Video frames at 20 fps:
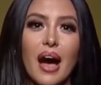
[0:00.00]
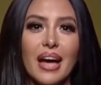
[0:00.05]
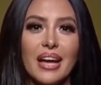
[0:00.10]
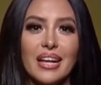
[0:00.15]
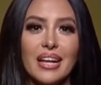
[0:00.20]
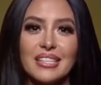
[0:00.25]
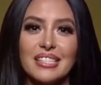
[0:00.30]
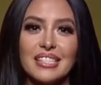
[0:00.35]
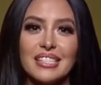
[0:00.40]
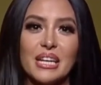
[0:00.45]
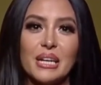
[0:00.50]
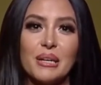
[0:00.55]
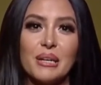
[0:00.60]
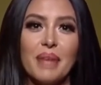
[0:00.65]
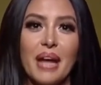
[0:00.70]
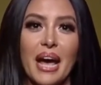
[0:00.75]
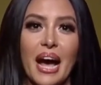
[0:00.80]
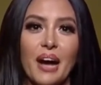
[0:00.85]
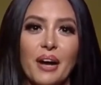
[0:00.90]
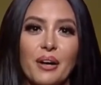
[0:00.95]
I can see
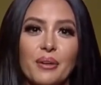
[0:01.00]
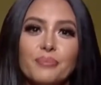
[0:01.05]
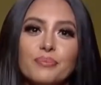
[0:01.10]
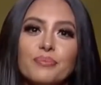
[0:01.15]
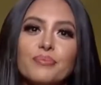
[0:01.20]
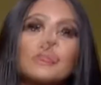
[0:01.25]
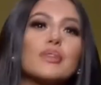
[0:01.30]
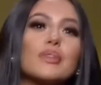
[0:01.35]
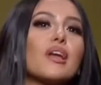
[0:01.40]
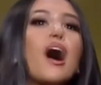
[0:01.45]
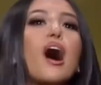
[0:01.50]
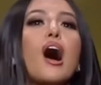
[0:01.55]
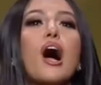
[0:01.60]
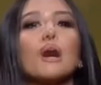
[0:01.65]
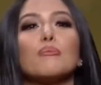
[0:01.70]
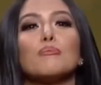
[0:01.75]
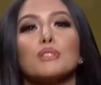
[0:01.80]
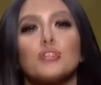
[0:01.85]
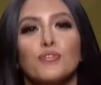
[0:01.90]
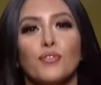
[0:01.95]
him now,
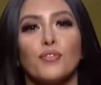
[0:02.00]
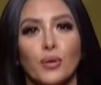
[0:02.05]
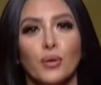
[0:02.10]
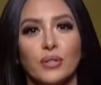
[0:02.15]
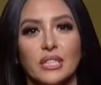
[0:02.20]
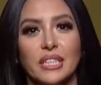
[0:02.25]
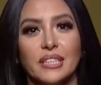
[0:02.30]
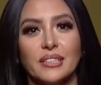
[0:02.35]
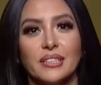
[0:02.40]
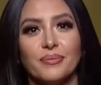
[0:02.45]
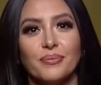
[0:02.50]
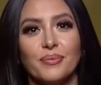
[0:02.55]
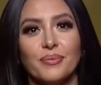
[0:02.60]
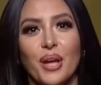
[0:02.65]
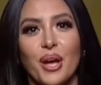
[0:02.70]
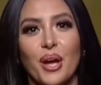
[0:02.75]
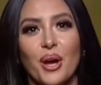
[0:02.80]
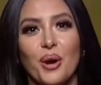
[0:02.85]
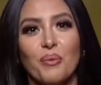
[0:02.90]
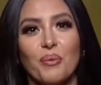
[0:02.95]
arms folded,
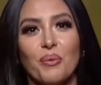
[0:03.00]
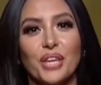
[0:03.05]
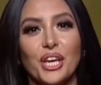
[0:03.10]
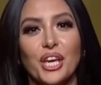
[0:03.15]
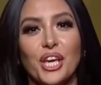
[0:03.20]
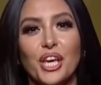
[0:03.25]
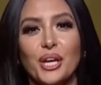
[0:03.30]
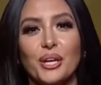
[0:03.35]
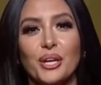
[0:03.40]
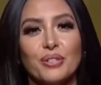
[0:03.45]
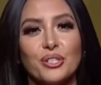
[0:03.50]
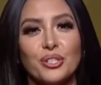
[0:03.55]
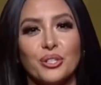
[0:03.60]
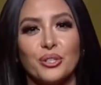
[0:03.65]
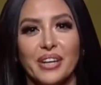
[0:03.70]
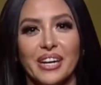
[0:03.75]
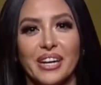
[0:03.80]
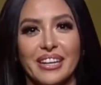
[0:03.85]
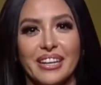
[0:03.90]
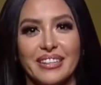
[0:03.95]
with a huge
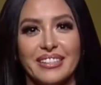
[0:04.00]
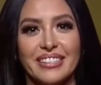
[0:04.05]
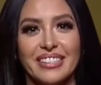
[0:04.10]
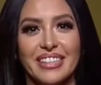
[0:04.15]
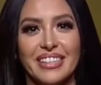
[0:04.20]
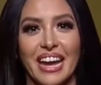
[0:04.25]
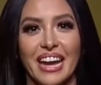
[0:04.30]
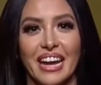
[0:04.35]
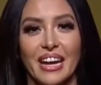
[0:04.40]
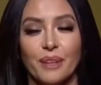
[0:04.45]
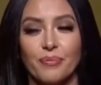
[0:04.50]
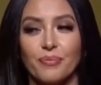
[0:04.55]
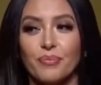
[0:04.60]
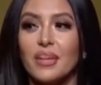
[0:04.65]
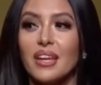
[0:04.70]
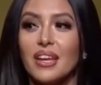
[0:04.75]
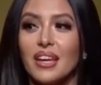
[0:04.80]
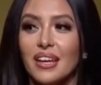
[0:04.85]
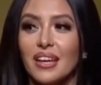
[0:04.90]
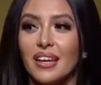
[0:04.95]
grin, saying,
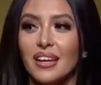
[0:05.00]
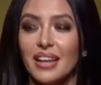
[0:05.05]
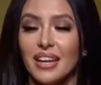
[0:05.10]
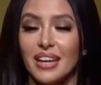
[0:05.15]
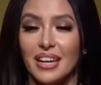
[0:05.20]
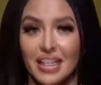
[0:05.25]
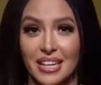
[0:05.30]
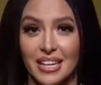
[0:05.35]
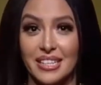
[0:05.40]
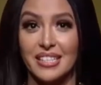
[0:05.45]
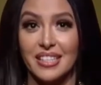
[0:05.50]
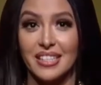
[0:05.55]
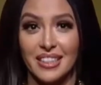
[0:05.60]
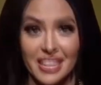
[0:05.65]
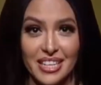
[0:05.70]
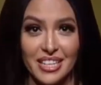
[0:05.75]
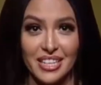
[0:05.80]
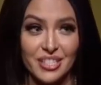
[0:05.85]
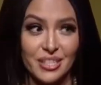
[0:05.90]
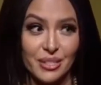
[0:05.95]

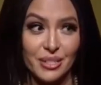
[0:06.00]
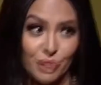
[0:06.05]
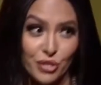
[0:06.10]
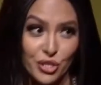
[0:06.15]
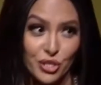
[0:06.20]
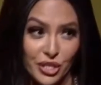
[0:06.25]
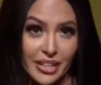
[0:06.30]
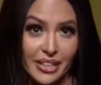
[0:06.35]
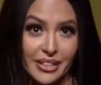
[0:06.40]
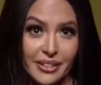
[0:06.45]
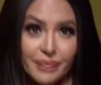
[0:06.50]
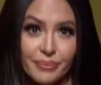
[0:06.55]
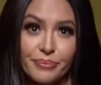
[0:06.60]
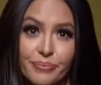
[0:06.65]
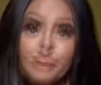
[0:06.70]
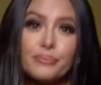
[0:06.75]
"Isn't this some shit?"